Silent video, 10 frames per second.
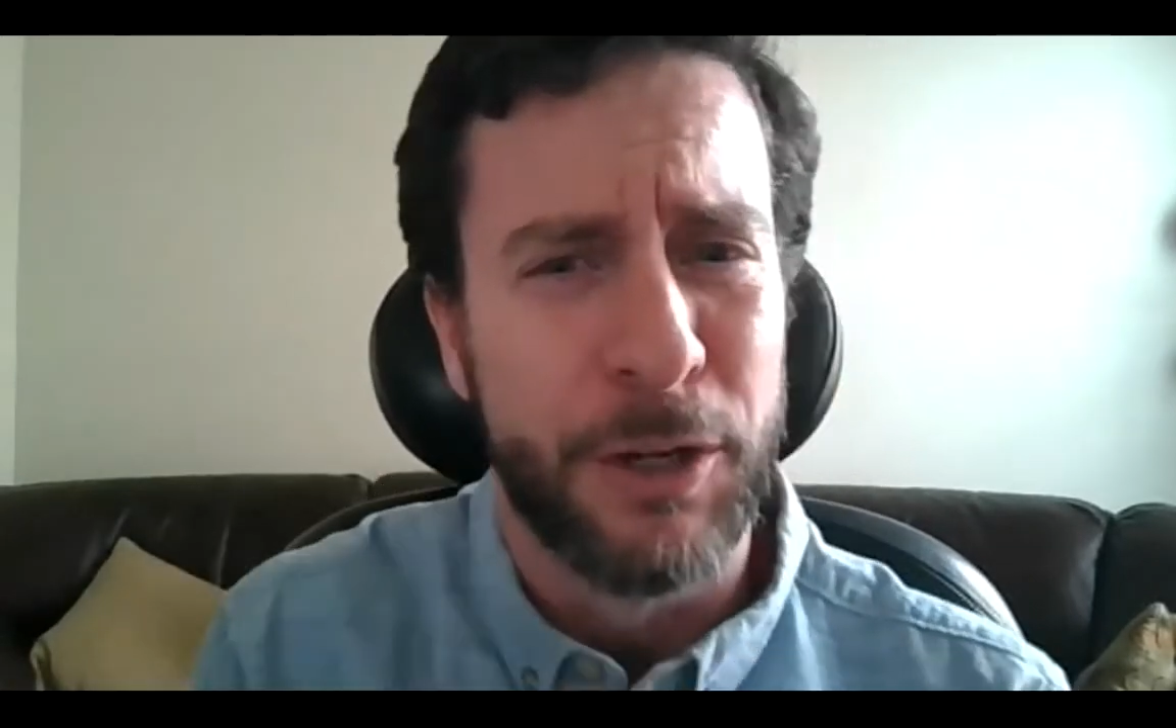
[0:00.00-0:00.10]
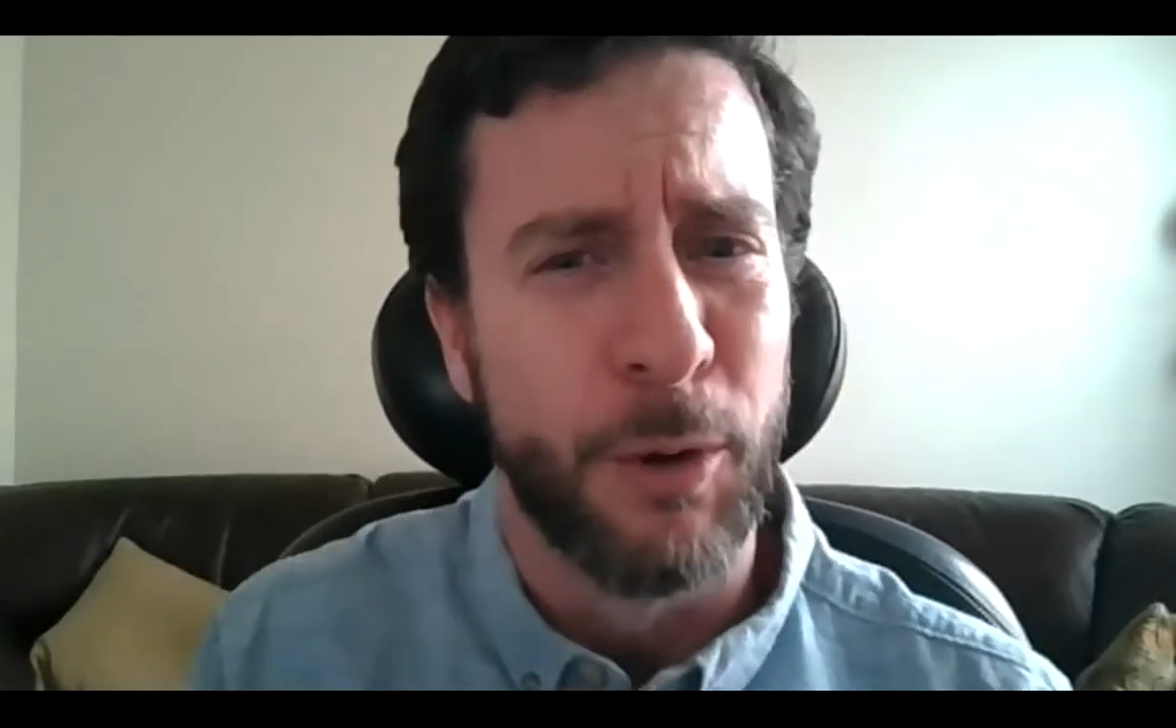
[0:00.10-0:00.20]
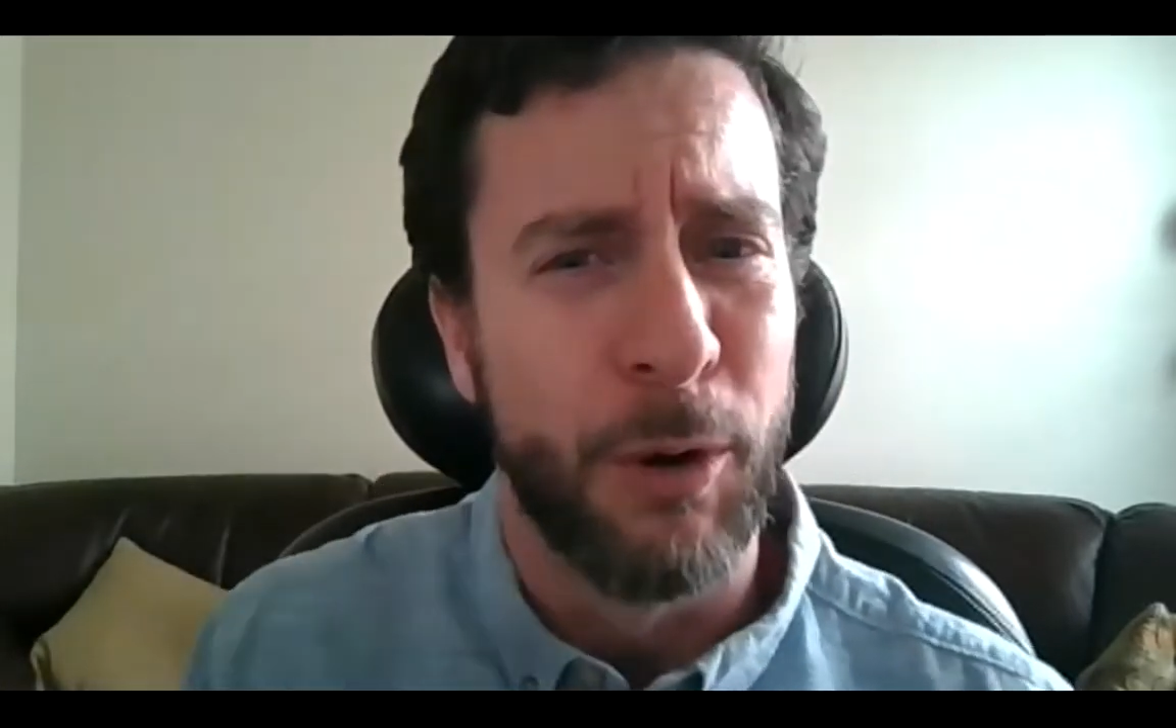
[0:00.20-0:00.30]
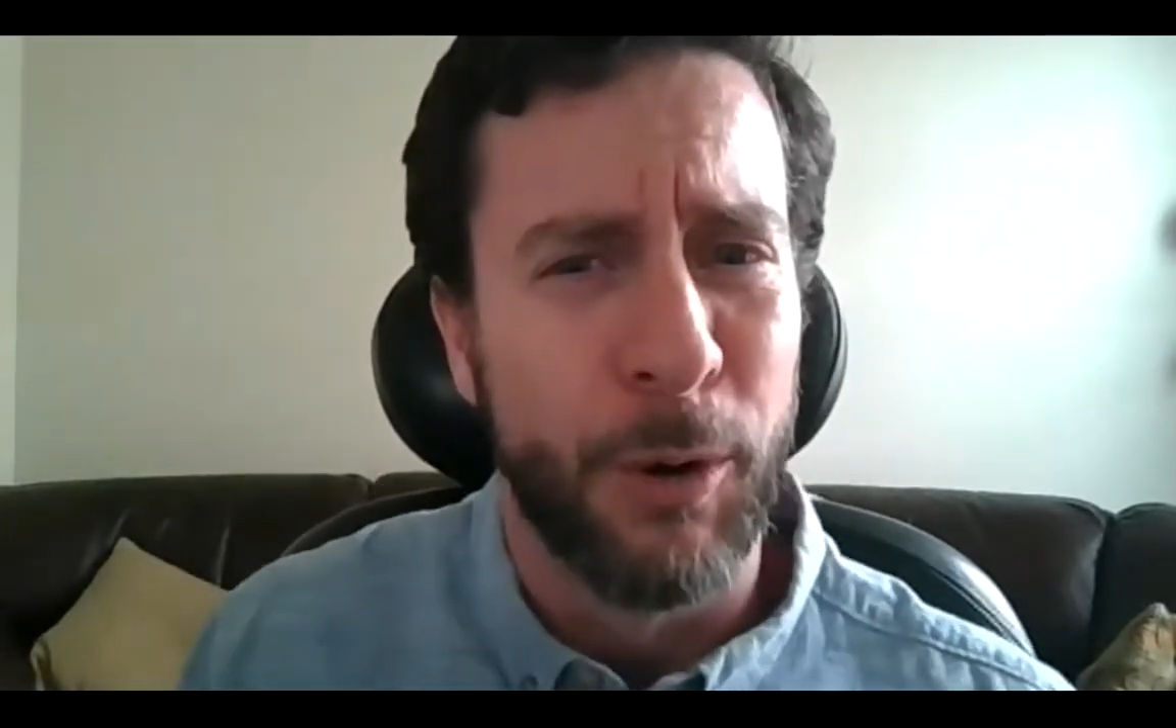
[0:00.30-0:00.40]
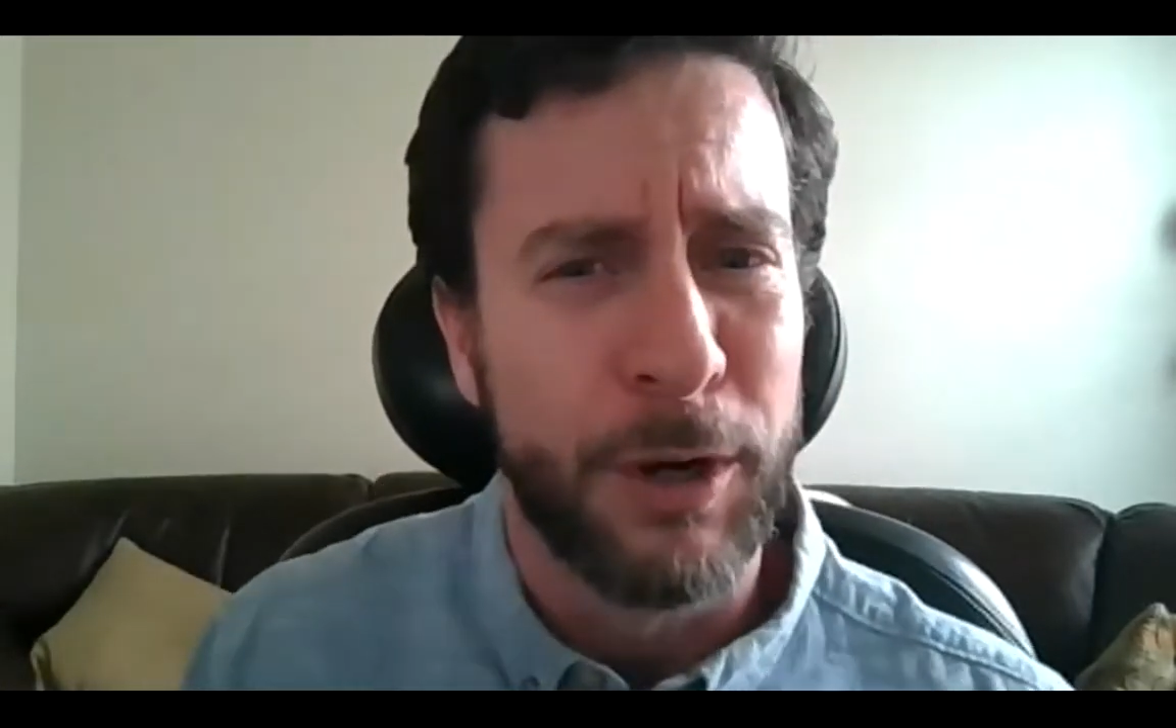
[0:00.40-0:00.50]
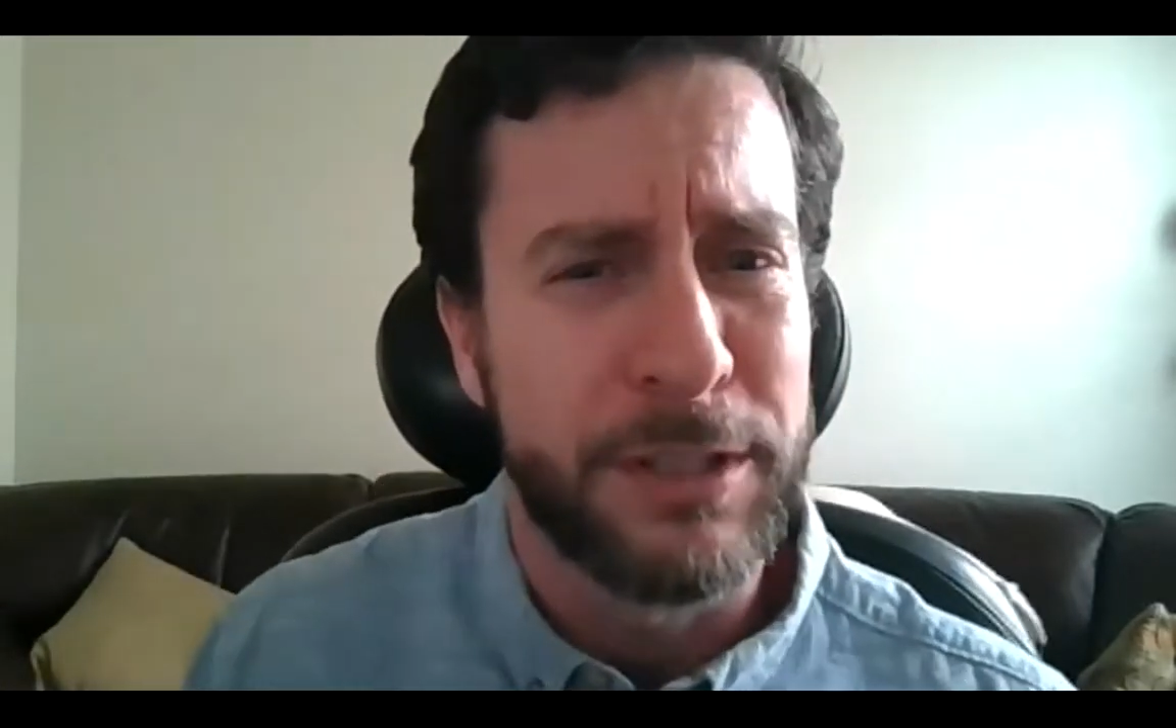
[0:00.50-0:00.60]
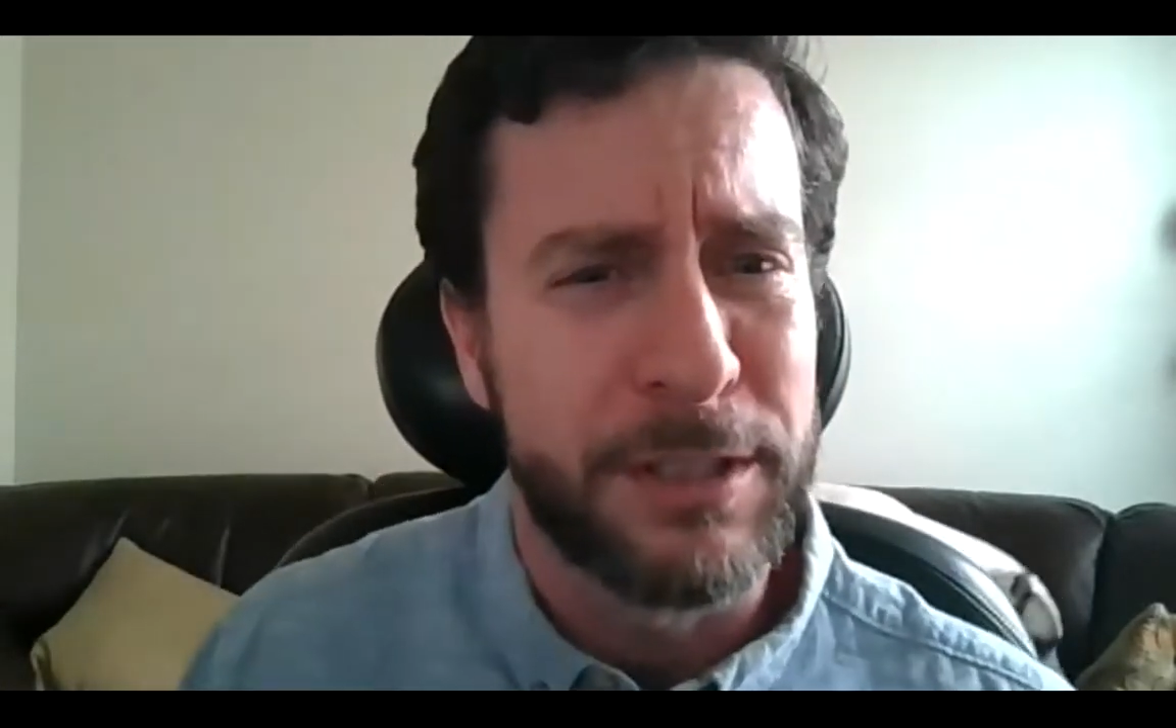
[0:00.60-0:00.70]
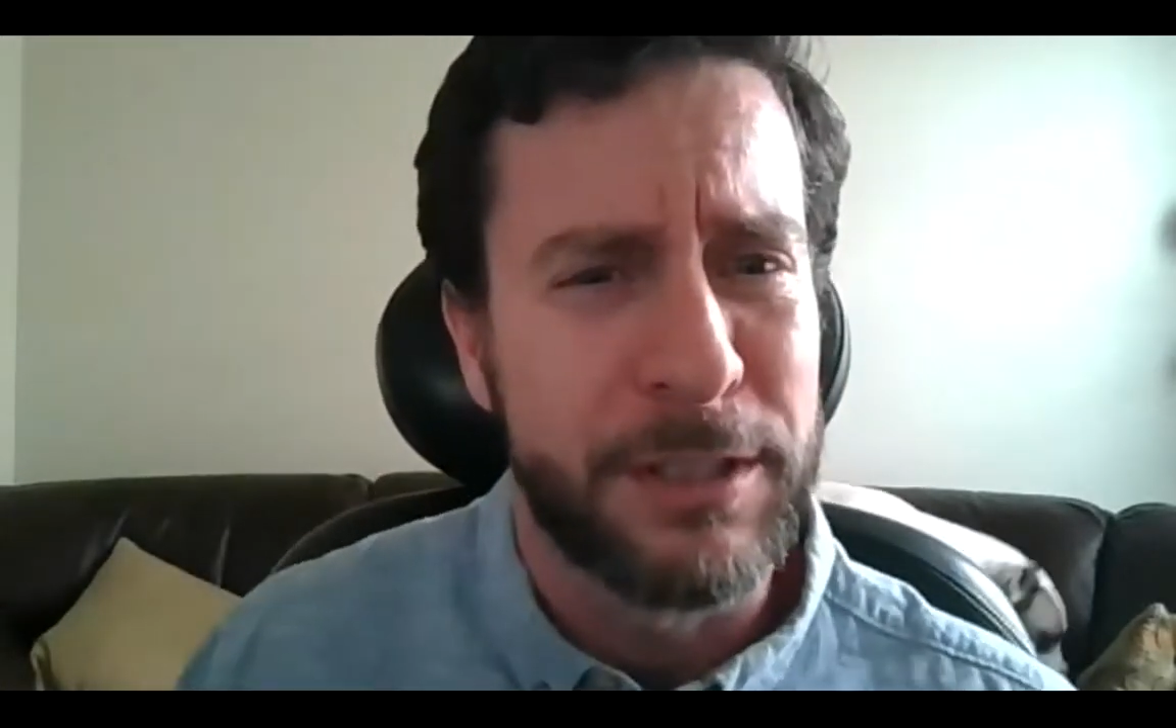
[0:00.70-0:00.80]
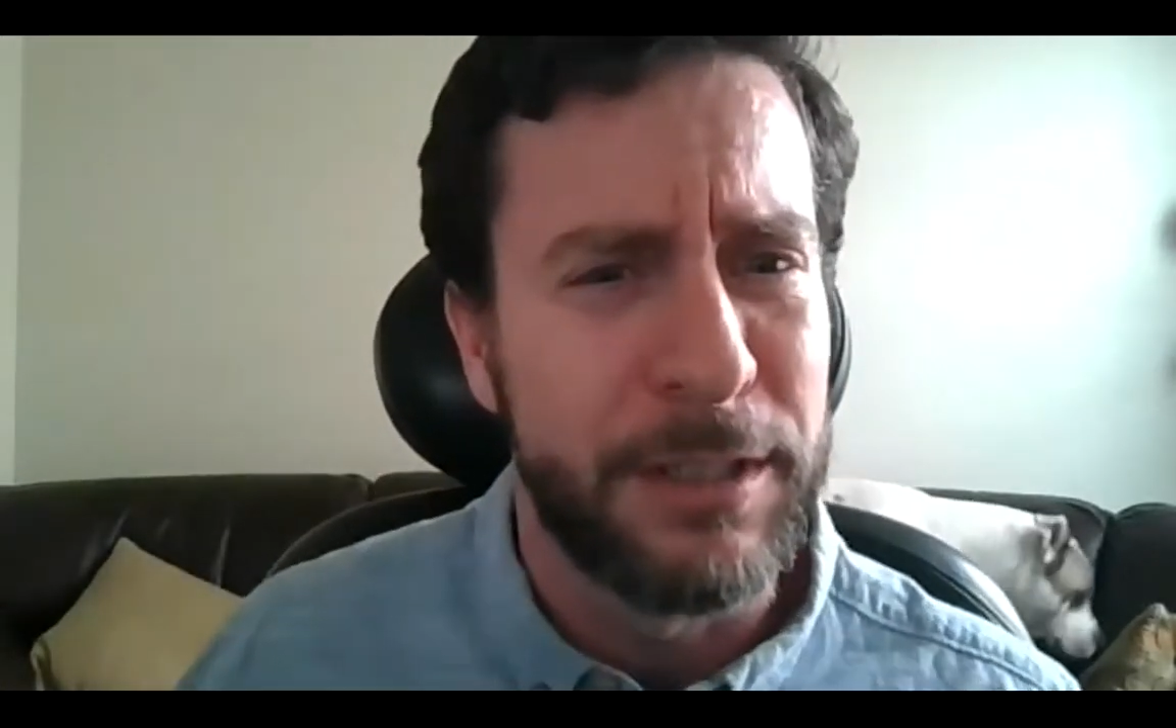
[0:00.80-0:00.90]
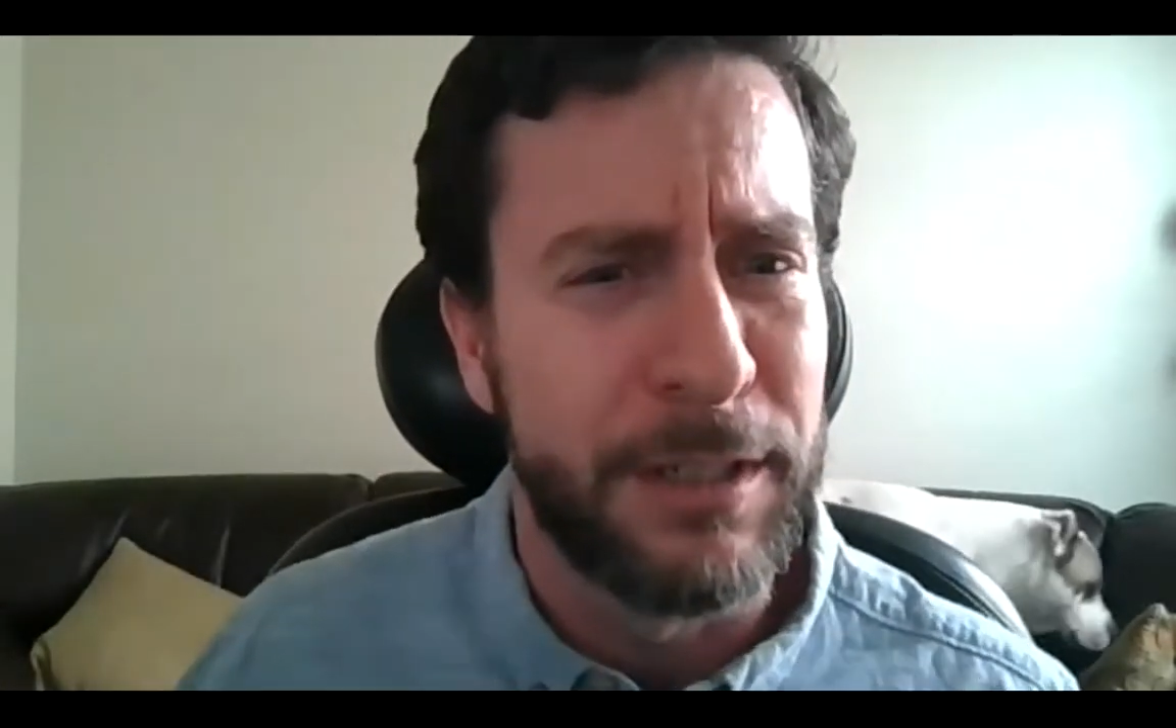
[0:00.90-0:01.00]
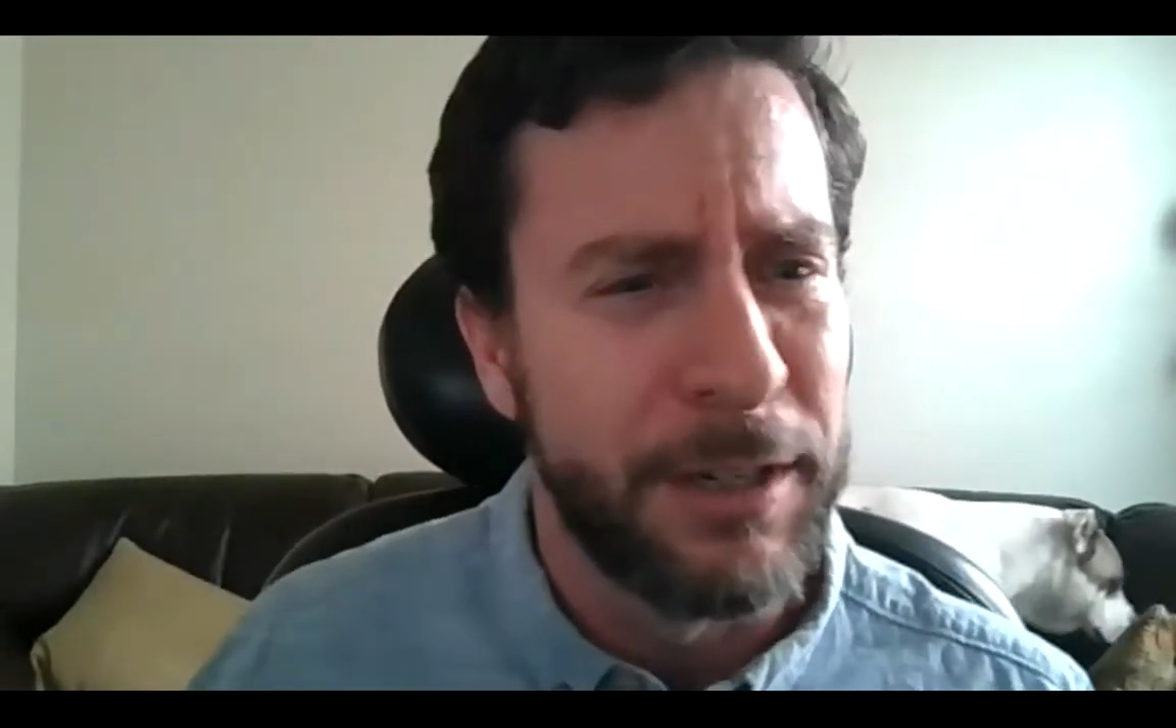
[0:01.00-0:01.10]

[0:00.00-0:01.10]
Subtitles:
to a horse?